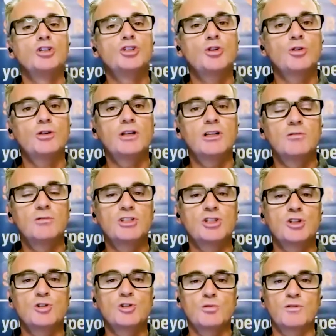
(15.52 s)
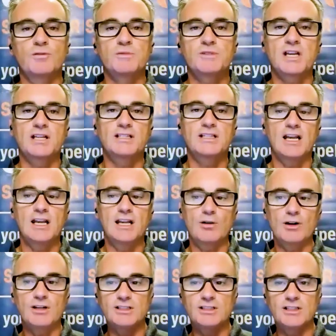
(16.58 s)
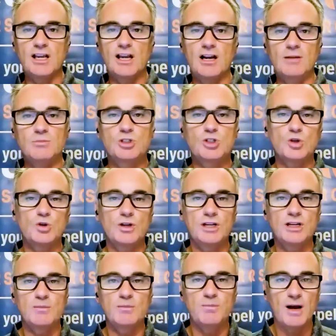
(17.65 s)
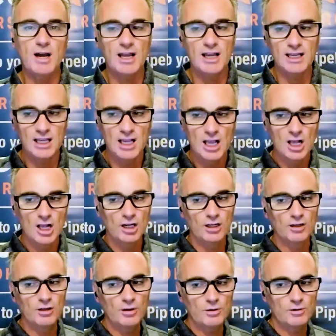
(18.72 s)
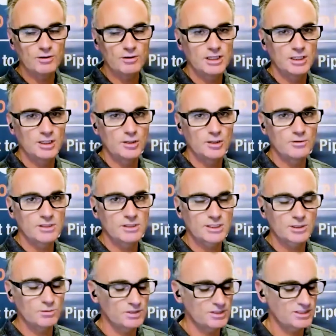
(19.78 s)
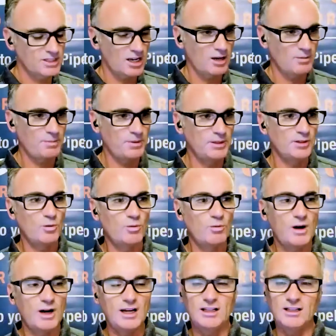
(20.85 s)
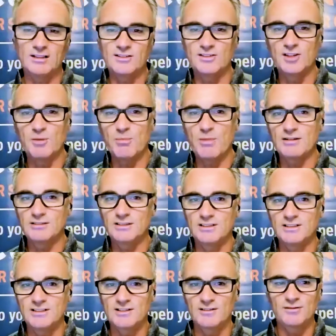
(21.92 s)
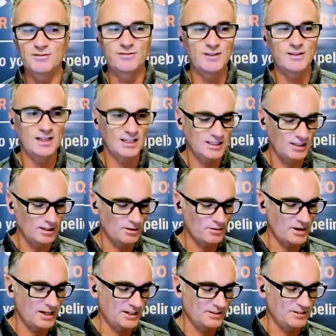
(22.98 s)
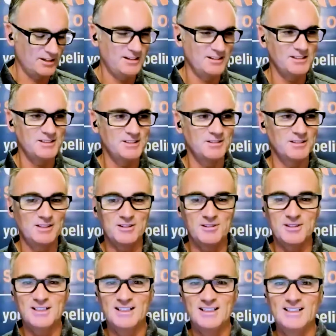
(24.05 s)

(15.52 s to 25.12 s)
Joining you as usual from San Diego. And today I'm joined by Laurie Lewis, who is up in the wilds in the mountains of uh, Colorado. How are you doing, Laurie?